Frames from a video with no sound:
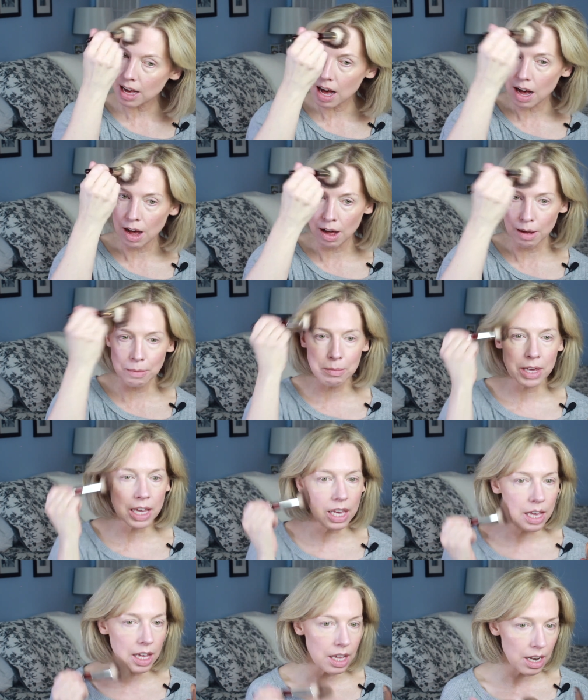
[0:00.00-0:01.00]
come
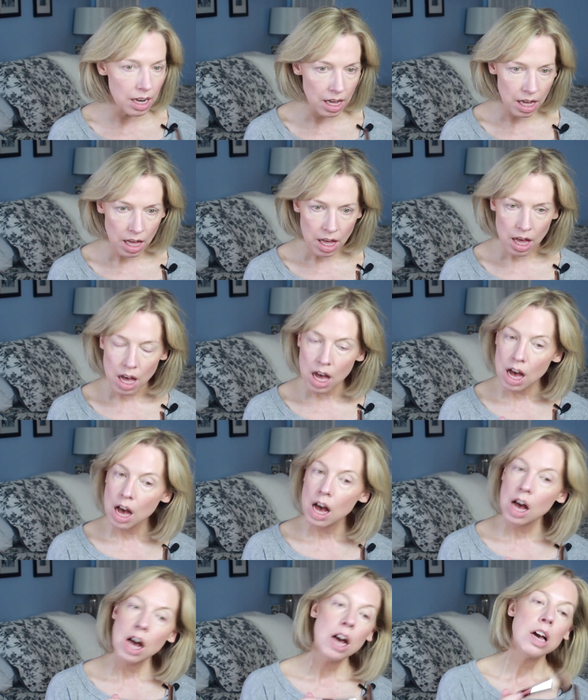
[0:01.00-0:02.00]
in
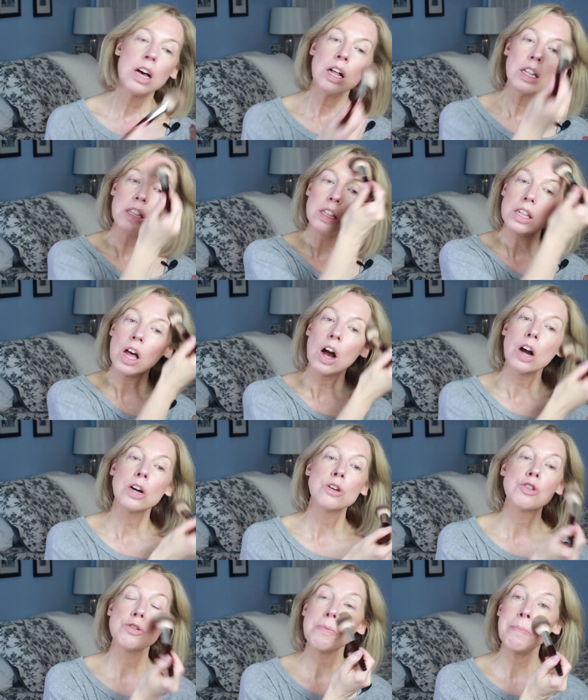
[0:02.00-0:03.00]

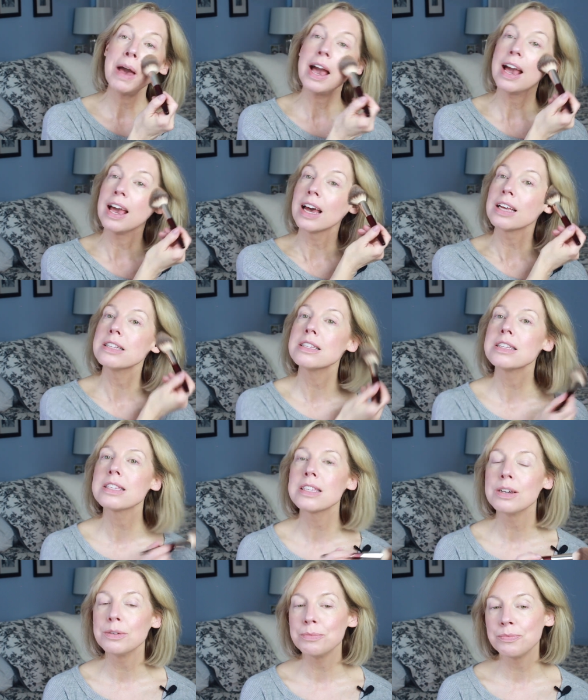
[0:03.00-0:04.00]
large
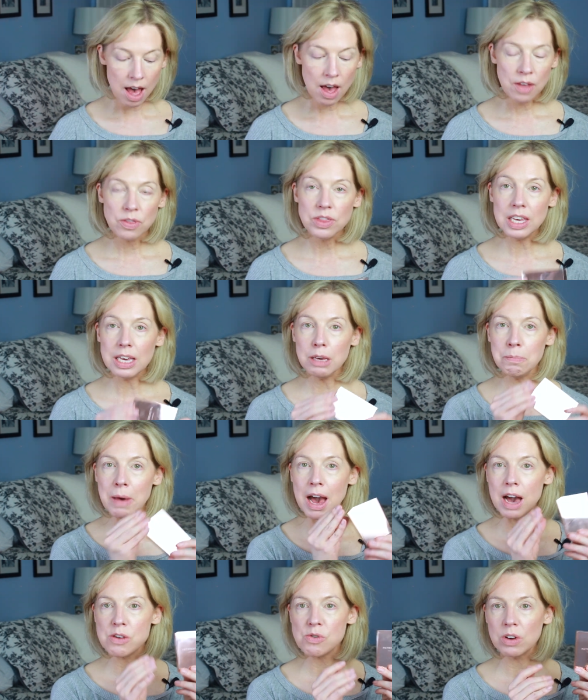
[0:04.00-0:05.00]
pans. The
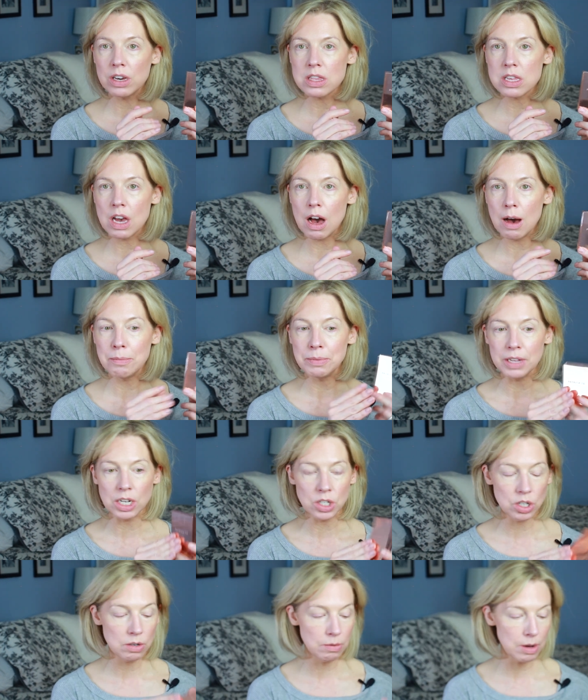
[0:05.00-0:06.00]
Patrick Ta
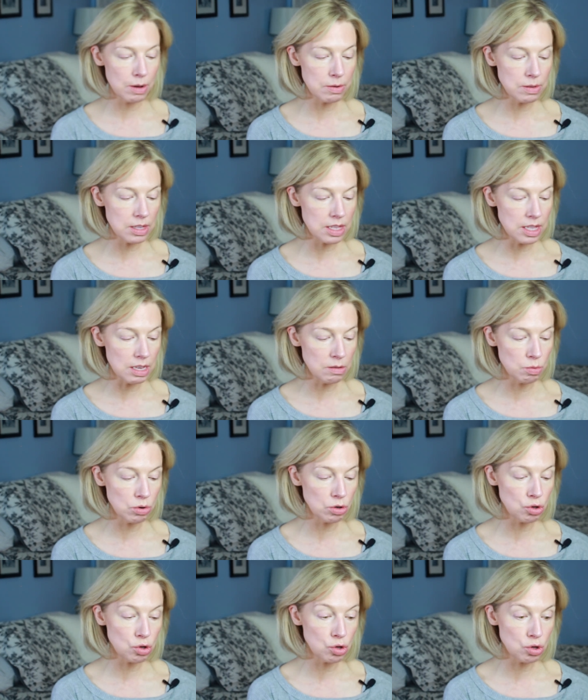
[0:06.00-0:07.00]
blush duos, these
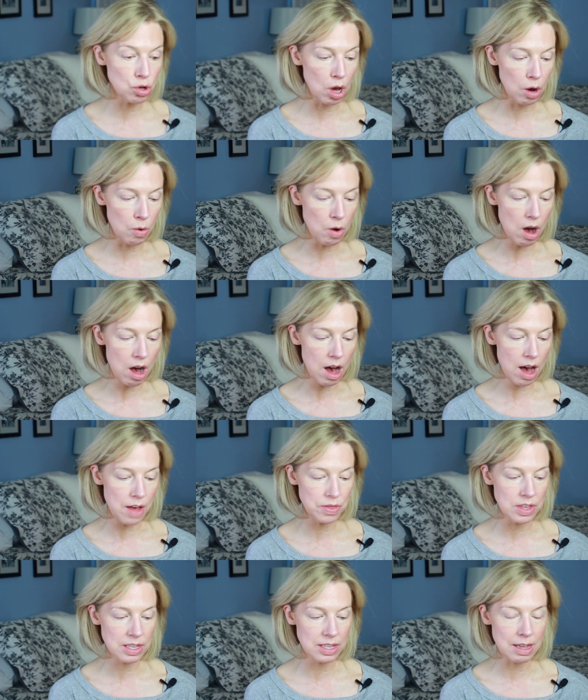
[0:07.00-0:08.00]
were so
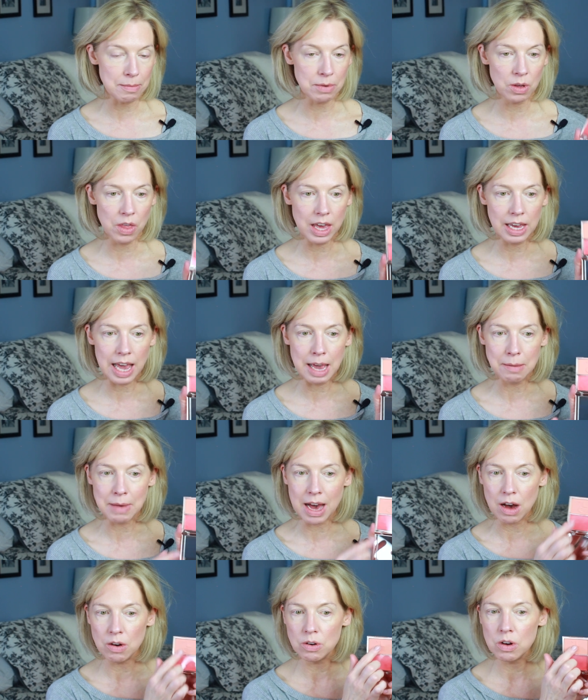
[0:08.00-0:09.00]
hot the summer they came
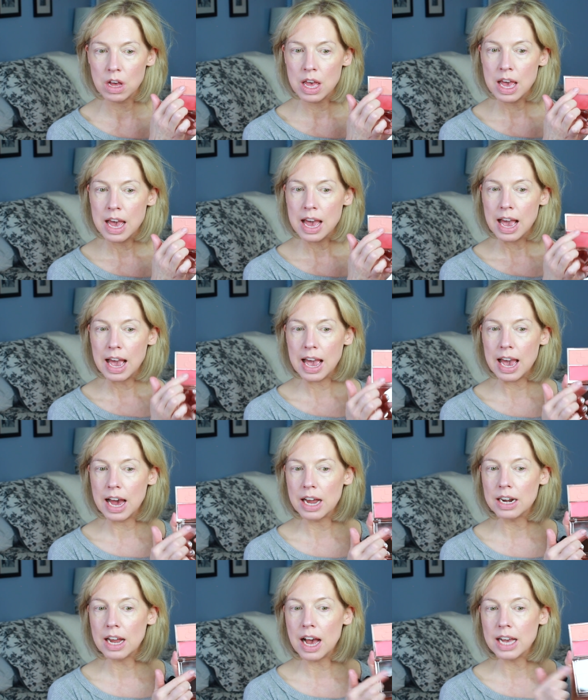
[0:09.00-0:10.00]
out.
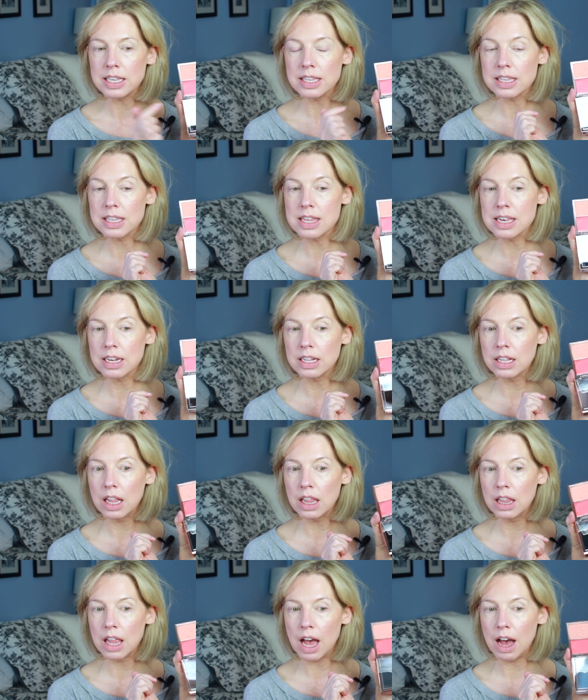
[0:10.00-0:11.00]
And I
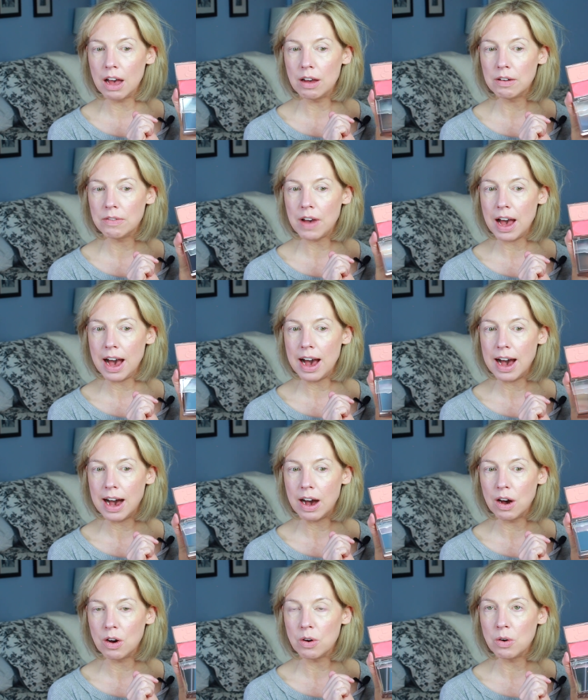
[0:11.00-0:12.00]
still love
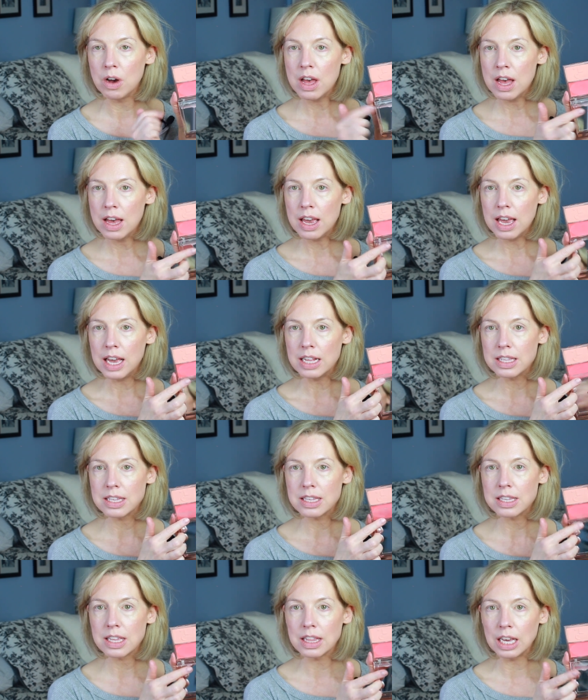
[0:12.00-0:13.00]
how
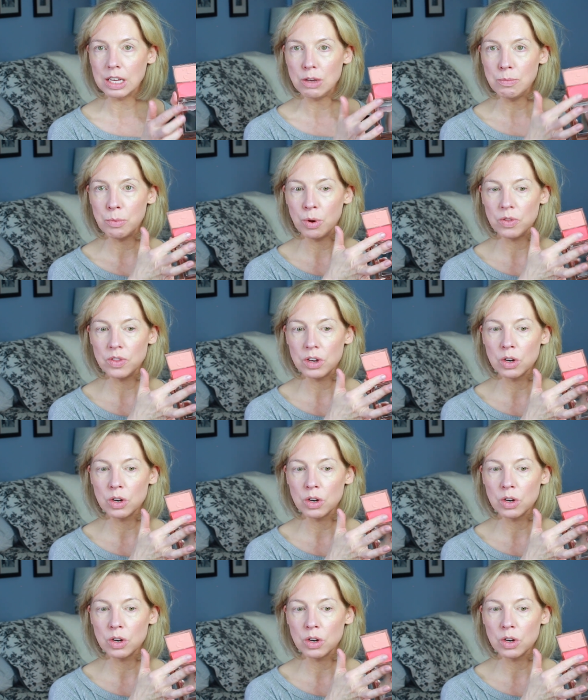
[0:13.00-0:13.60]
it's like you put the